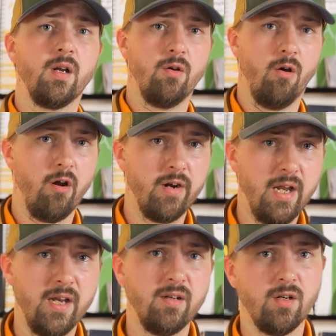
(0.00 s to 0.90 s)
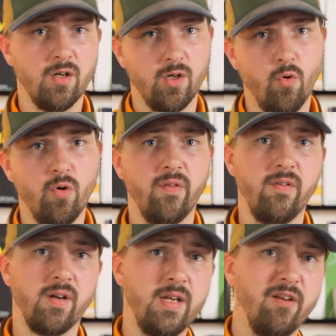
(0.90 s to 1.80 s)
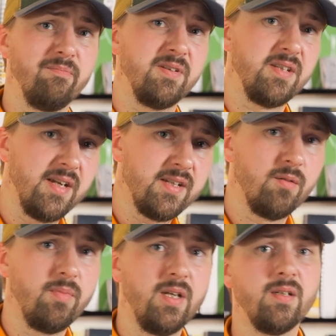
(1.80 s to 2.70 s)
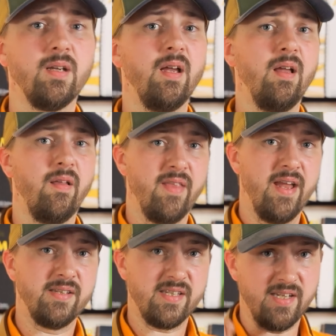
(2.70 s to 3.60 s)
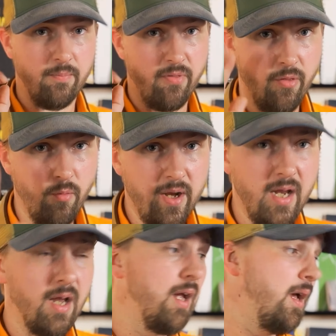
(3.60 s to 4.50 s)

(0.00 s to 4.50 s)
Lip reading: go online, Google the key of Mr. Saxobeat. Then step 3,